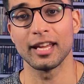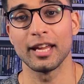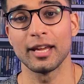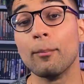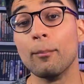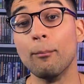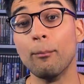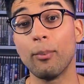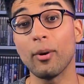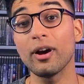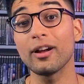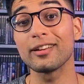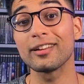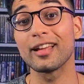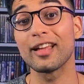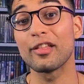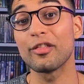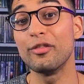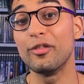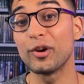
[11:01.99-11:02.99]
game.
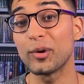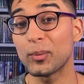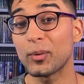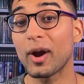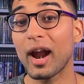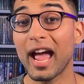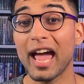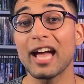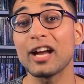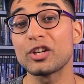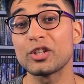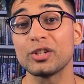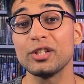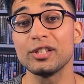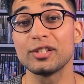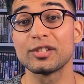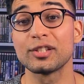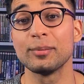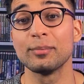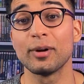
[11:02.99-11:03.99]
But there were
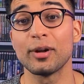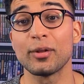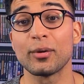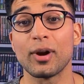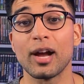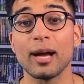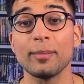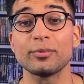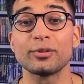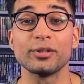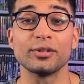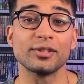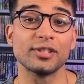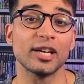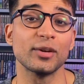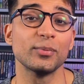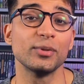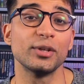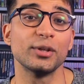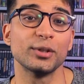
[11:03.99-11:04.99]
actually some other options
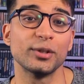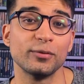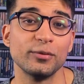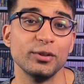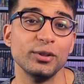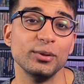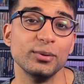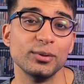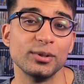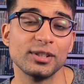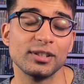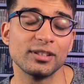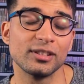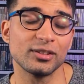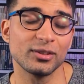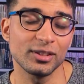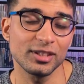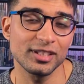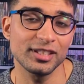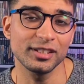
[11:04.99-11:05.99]
that we could have used,
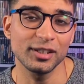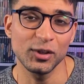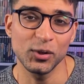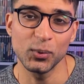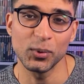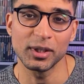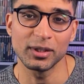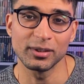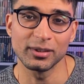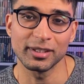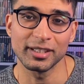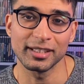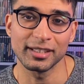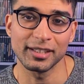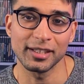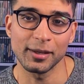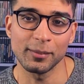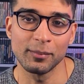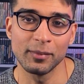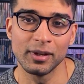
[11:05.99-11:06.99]
so let's take a quick look
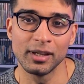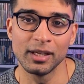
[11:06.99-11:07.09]
at them.